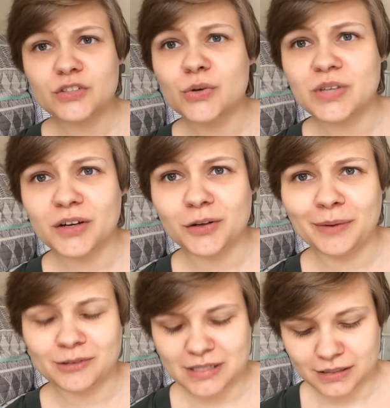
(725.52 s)
So Sacred
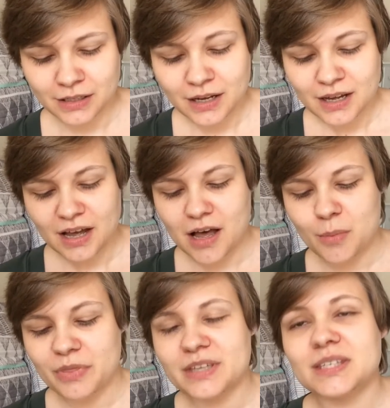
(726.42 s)
Mountain.
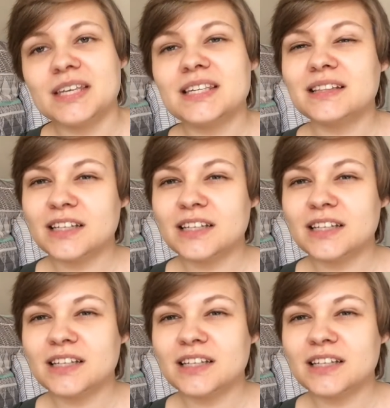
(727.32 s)
This is